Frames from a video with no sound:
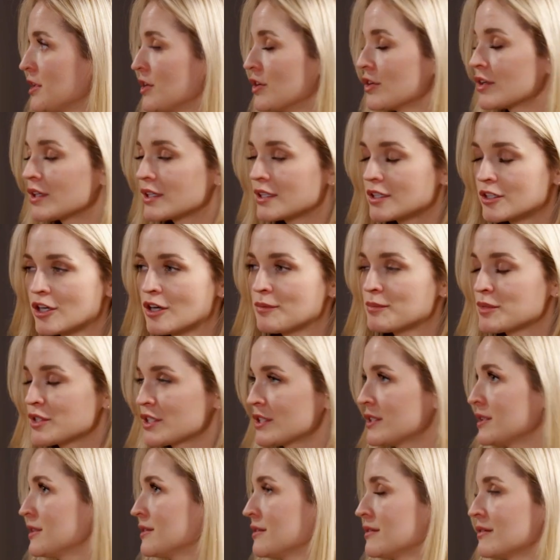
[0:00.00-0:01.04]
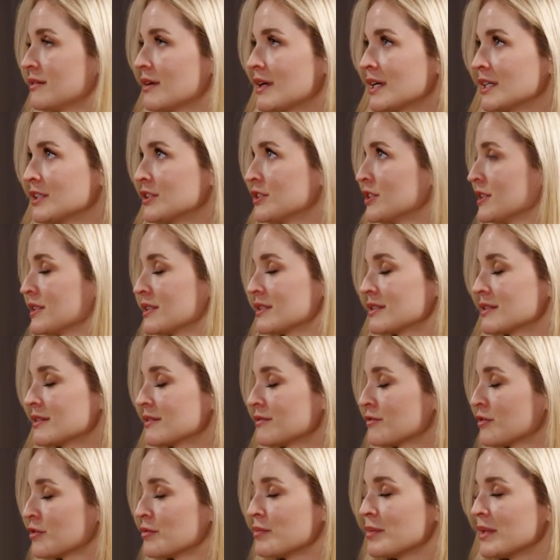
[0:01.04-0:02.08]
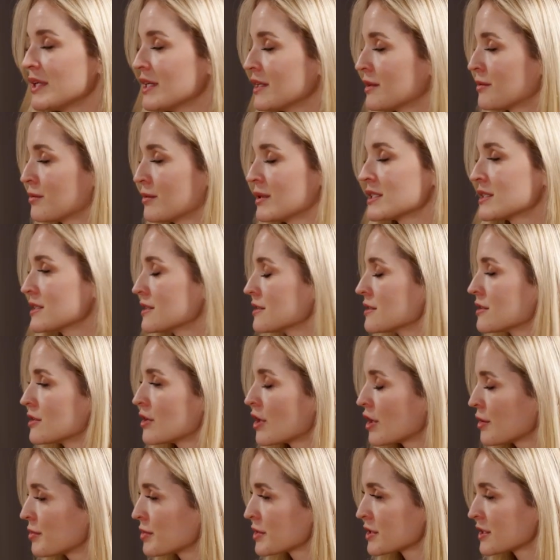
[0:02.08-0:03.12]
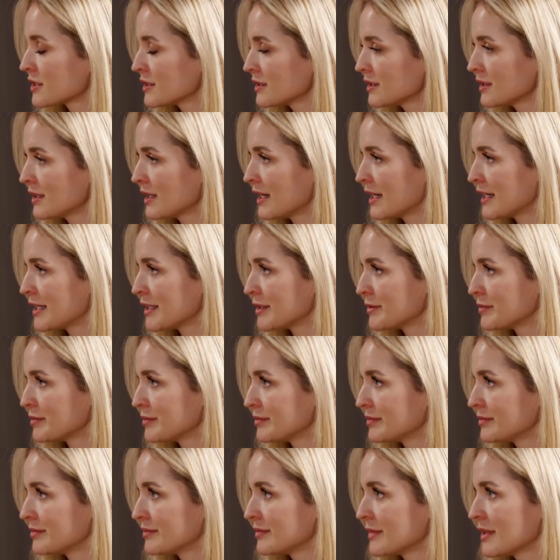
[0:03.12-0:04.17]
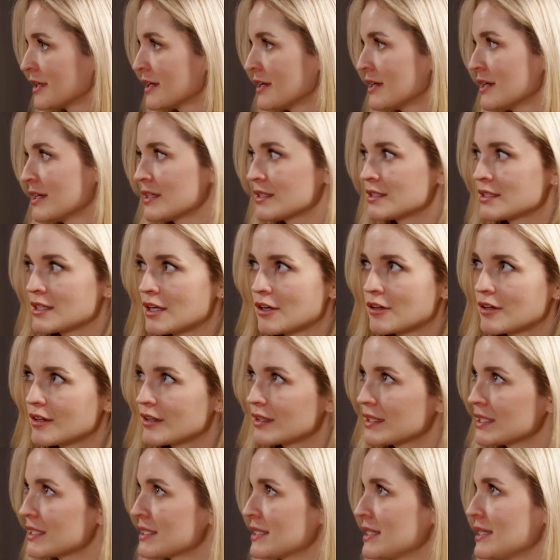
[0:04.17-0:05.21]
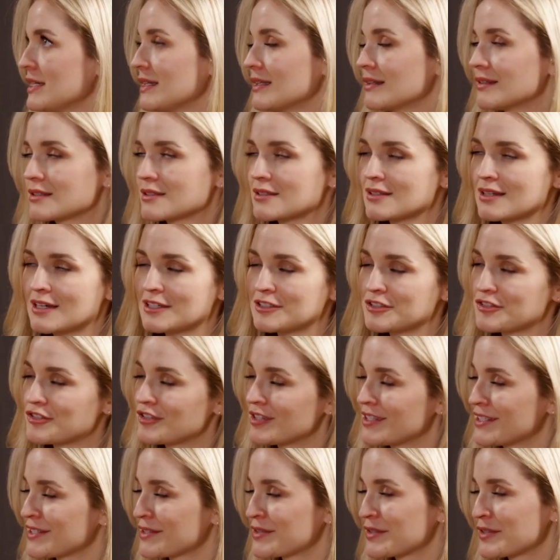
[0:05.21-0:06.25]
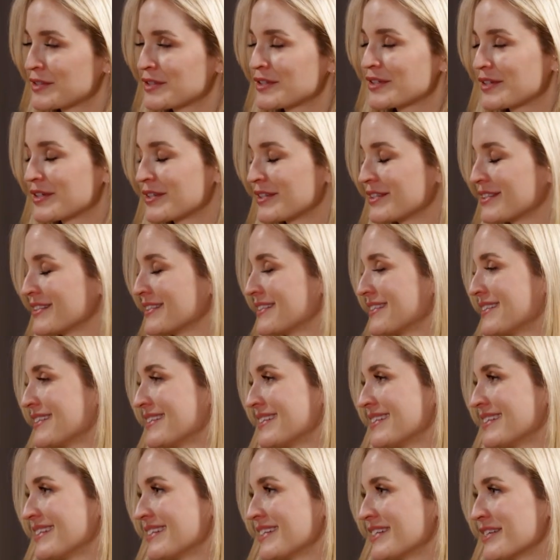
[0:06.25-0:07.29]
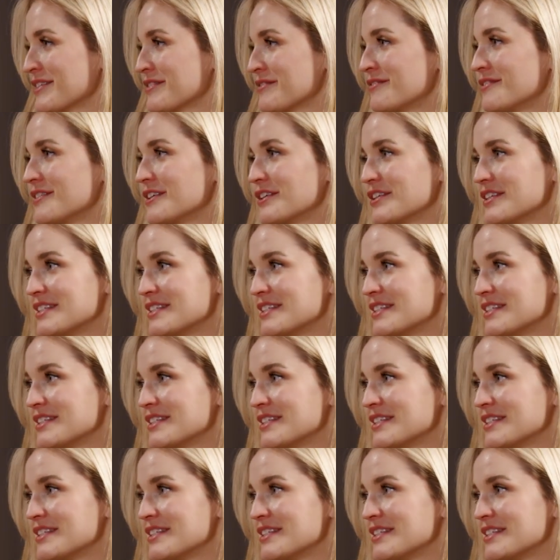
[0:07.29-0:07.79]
look at adoption. For me, it wasn't an option. Surrogacy in this country is also a very